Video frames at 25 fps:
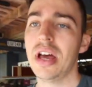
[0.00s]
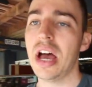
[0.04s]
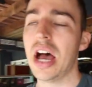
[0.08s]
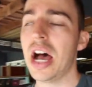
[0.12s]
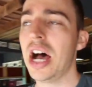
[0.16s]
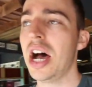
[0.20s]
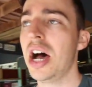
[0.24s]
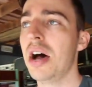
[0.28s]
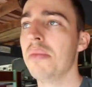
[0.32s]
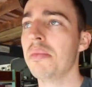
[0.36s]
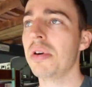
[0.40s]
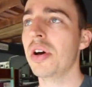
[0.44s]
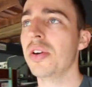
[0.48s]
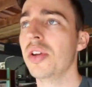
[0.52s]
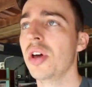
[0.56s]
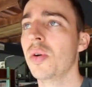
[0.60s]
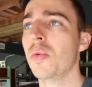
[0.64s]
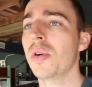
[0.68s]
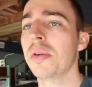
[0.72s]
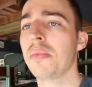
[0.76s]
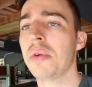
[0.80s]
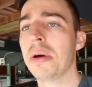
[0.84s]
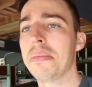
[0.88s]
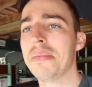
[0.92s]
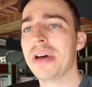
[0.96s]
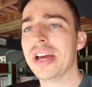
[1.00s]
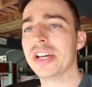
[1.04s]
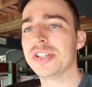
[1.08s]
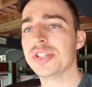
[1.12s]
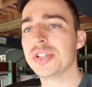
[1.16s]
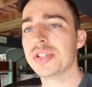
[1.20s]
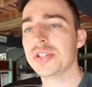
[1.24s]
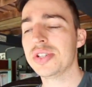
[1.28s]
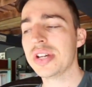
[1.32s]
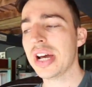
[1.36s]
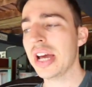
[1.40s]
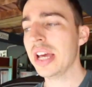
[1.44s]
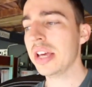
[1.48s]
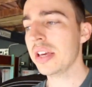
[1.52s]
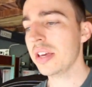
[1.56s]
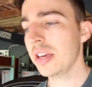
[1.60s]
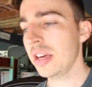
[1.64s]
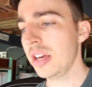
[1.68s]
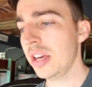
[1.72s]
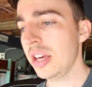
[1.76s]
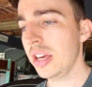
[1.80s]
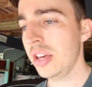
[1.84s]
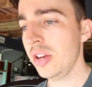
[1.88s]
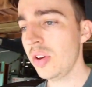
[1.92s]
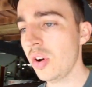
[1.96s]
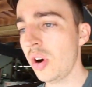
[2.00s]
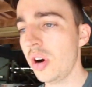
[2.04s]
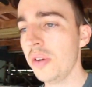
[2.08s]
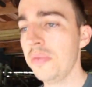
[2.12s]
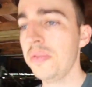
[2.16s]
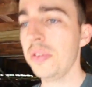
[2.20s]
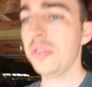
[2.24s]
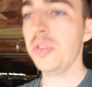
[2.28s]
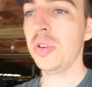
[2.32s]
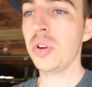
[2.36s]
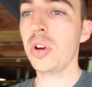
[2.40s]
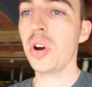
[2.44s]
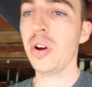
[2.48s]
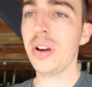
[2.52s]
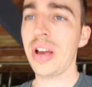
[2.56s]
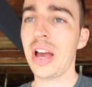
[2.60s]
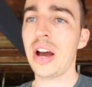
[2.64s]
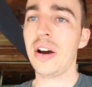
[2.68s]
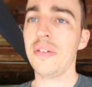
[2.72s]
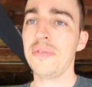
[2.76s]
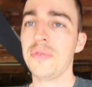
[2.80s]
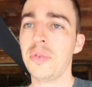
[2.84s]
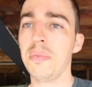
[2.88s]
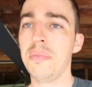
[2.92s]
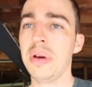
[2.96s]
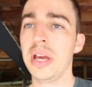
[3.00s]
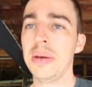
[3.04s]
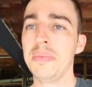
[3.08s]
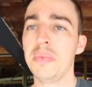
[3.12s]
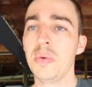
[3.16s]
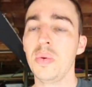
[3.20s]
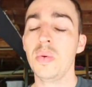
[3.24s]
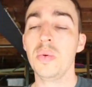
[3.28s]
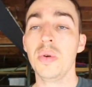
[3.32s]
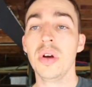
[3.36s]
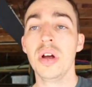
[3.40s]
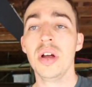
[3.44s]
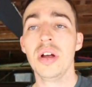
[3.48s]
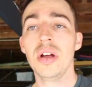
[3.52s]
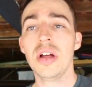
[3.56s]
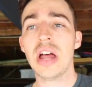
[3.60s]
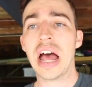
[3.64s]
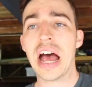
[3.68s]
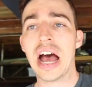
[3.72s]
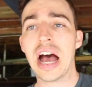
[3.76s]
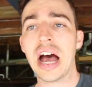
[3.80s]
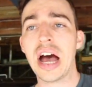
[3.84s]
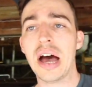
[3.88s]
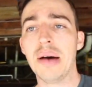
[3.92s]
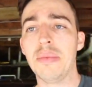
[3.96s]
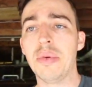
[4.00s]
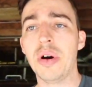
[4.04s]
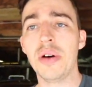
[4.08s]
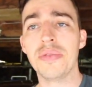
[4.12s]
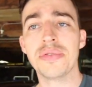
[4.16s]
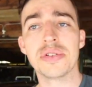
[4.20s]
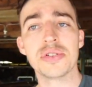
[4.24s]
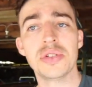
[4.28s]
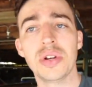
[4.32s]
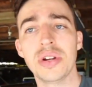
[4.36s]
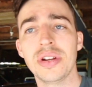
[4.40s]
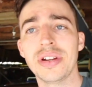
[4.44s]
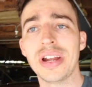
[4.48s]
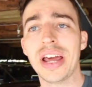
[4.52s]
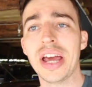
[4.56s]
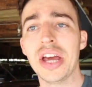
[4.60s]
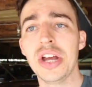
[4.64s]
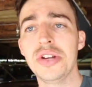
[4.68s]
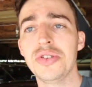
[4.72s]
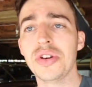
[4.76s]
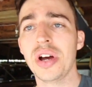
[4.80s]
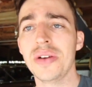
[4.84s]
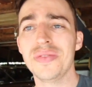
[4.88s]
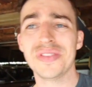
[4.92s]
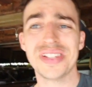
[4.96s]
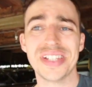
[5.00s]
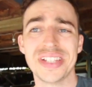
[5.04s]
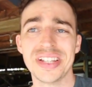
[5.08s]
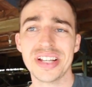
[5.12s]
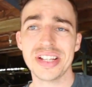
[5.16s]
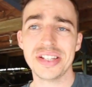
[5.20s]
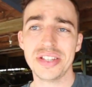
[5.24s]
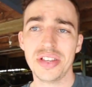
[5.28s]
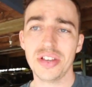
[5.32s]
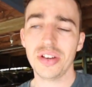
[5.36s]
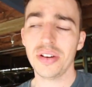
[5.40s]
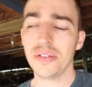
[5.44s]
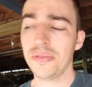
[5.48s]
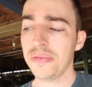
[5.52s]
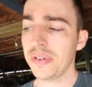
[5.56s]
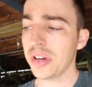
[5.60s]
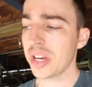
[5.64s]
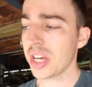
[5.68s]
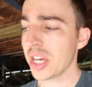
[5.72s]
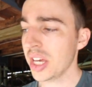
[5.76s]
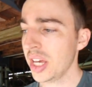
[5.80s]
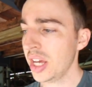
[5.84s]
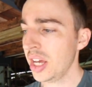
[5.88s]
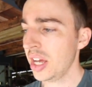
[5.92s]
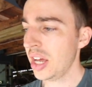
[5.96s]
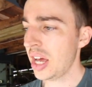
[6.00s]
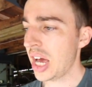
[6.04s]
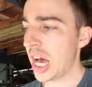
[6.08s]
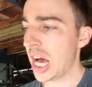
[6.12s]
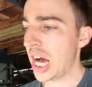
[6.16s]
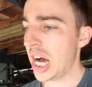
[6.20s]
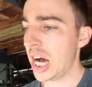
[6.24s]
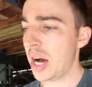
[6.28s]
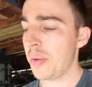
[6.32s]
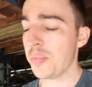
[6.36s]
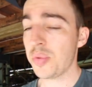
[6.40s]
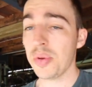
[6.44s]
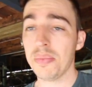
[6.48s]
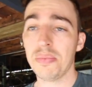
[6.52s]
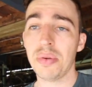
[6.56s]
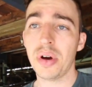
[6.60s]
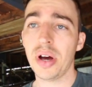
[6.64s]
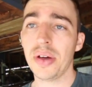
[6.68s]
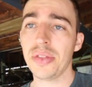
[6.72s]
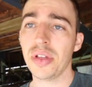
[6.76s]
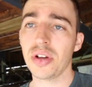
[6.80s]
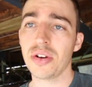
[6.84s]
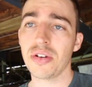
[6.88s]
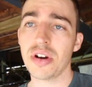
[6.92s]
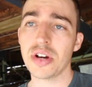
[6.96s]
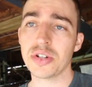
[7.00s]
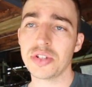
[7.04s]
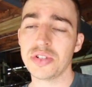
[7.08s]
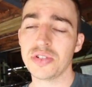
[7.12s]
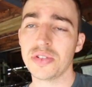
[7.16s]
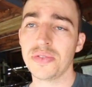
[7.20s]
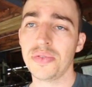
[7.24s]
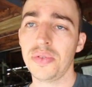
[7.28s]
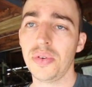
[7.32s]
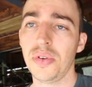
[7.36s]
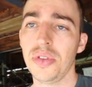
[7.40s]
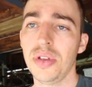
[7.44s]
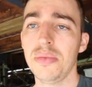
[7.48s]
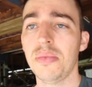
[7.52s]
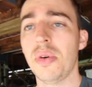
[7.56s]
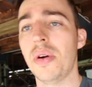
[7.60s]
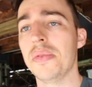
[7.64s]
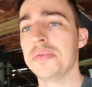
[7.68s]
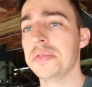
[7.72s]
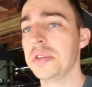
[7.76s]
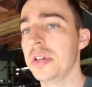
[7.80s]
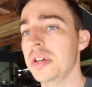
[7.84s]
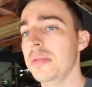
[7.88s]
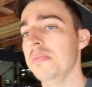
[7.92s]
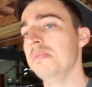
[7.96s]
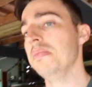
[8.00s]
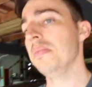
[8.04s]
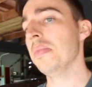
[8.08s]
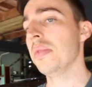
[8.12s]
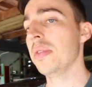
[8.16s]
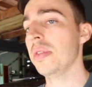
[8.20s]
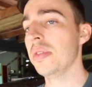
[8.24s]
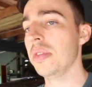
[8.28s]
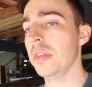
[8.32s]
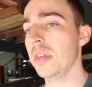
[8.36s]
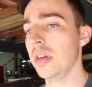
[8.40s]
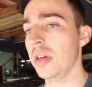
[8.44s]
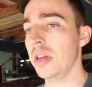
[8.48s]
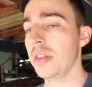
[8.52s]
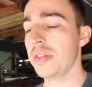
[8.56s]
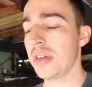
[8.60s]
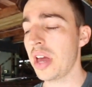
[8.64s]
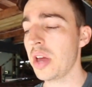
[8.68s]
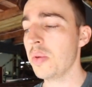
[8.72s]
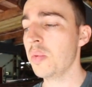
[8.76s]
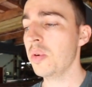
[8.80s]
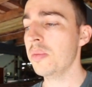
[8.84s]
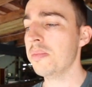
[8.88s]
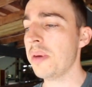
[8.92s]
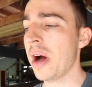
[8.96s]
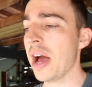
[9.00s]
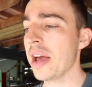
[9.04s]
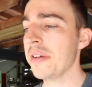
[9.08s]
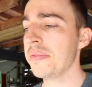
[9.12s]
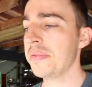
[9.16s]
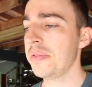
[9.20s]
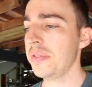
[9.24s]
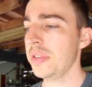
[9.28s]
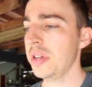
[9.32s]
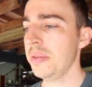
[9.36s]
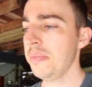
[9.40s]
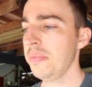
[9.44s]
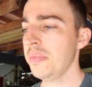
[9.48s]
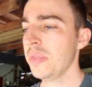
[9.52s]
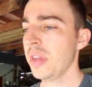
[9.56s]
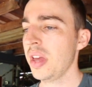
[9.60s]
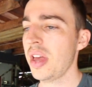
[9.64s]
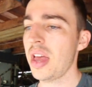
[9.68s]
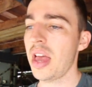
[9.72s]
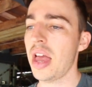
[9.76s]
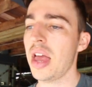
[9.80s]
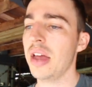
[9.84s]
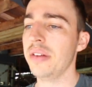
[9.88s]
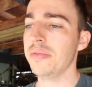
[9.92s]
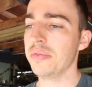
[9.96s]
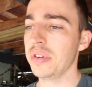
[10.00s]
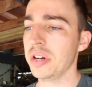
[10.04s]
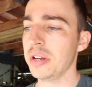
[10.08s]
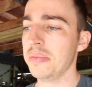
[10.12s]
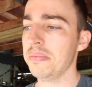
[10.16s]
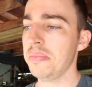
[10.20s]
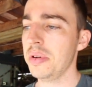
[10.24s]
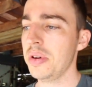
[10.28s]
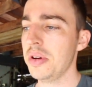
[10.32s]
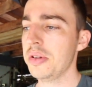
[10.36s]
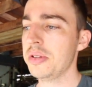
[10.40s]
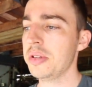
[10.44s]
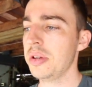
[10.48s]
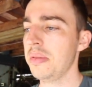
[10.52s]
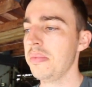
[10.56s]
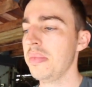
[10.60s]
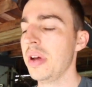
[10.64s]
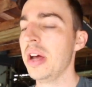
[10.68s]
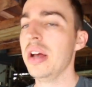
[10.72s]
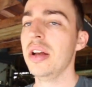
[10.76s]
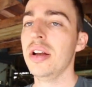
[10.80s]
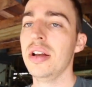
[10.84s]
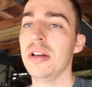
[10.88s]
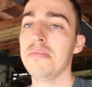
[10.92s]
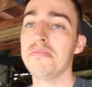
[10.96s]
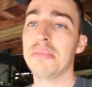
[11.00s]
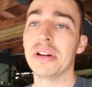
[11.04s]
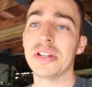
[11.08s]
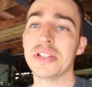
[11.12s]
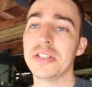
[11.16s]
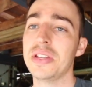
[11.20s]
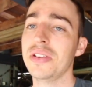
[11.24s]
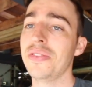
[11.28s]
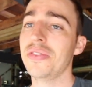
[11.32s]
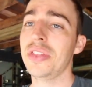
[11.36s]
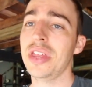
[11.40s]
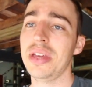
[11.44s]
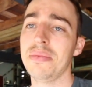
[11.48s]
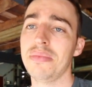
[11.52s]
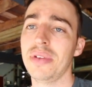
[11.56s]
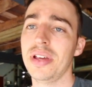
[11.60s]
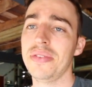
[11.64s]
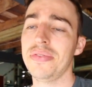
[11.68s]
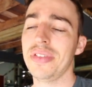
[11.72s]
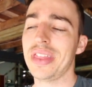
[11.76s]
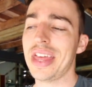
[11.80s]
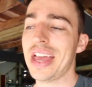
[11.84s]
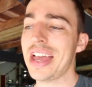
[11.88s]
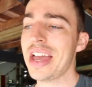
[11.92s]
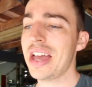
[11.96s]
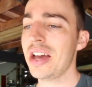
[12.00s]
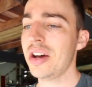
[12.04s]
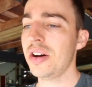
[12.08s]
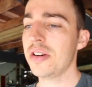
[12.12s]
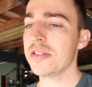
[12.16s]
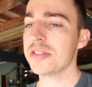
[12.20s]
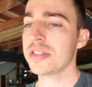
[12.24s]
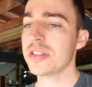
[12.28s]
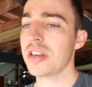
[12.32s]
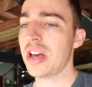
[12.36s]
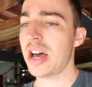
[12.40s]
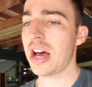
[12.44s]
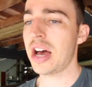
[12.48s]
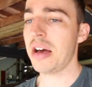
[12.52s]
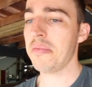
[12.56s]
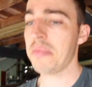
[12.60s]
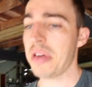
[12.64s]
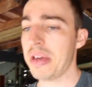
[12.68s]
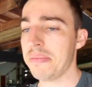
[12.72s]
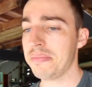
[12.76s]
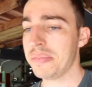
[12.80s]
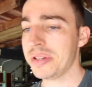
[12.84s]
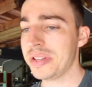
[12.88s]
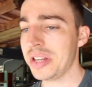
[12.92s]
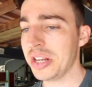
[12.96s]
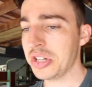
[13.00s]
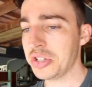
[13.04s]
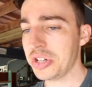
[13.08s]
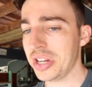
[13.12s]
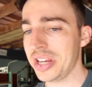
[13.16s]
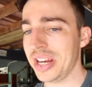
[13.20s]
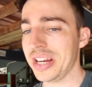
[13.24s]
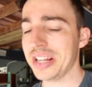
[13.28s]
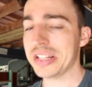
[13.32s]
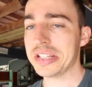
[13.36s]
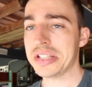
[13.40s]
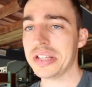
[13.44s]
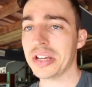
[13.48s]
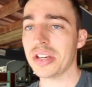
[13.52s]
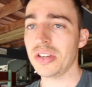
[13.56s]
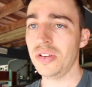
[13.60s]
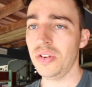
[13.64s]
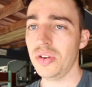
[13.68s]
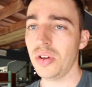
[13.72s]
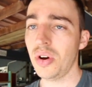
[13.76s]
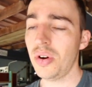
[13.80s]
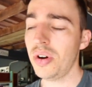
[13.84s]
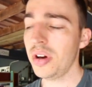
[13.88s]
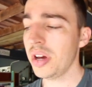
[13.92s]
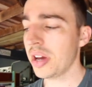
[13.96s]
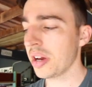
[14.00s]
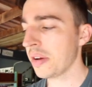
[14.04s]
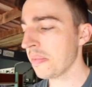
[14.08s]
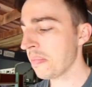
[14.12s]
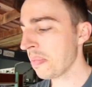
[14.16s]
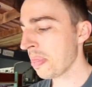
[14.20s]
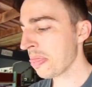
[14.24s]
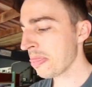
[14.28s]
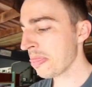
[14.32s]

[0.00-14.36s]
I know one of my mates, Jake, he offered to go out for people of a certain age, over 60 I think, to buy their groceries for them. Obviously they will pay for them and reimburse them, but instead of them leaving the house and potentially getting sick and dying,